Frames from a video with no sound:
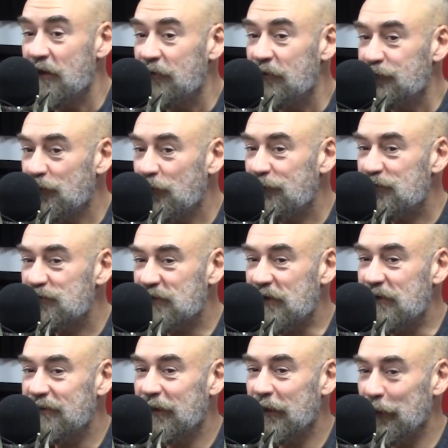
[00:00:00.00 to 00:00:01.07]
You know, if there's
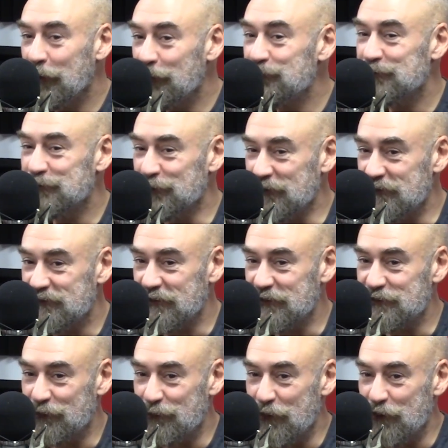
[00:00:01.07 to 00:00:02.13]
anything close to an
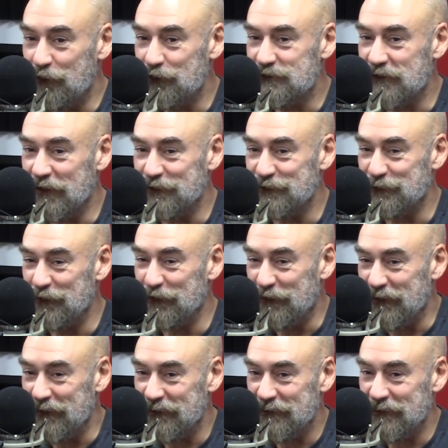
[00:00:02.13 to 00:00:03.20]
assist for Mo Salah's
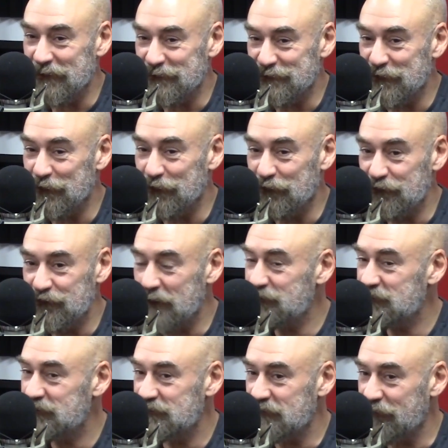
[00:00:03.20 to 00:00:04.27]
world-class goal,
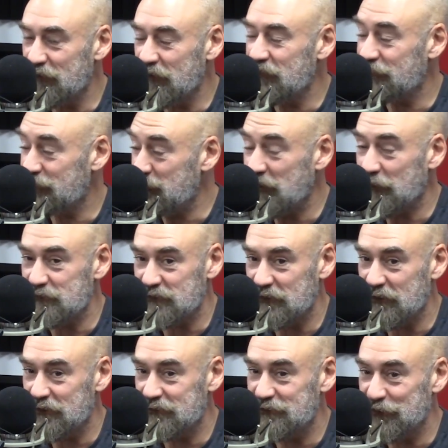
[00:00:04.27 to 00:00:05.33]
Naby doesn't have, I think Firmino has the
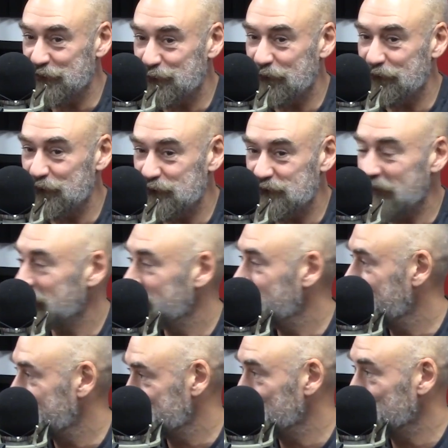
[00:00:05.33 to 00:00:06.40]
last touch before Salah
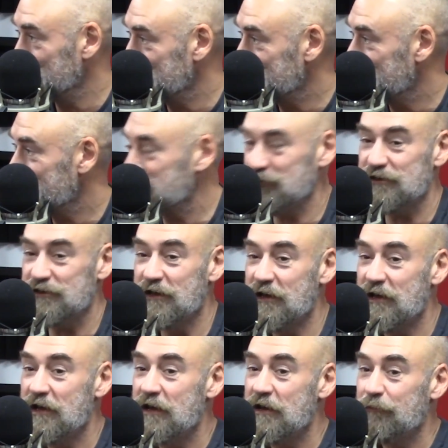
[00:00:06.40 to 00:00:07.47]
has all the touches.
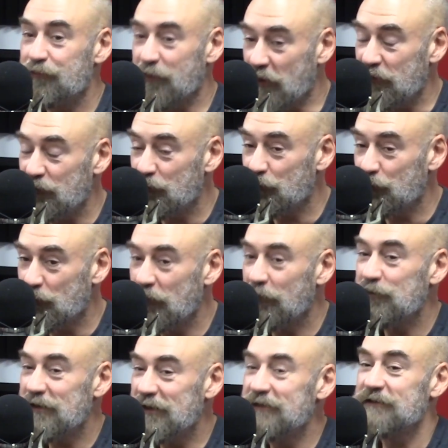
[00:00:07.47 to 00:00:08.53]
But we're
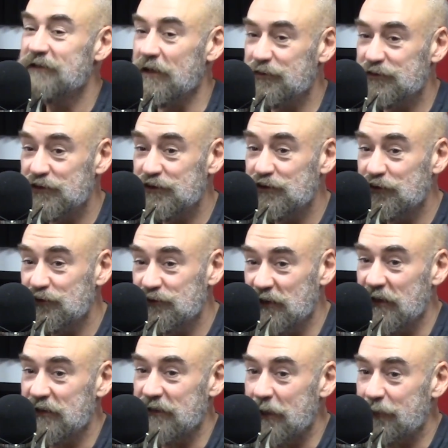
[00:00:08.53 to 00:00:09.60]
only in that position because
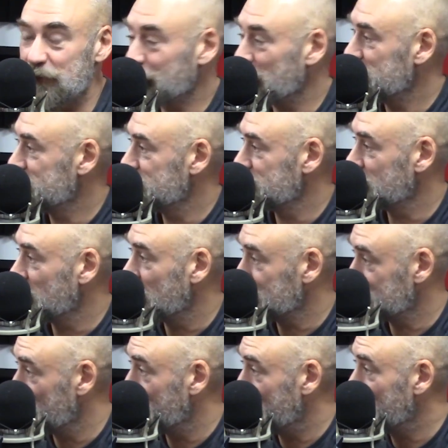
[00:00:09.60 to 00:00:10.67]
Naby presses a guy.
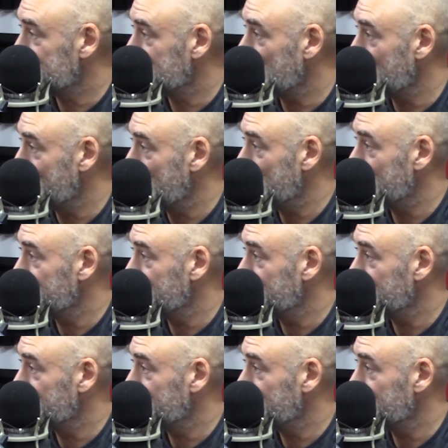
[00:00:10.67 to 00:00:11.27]
They're about to come out.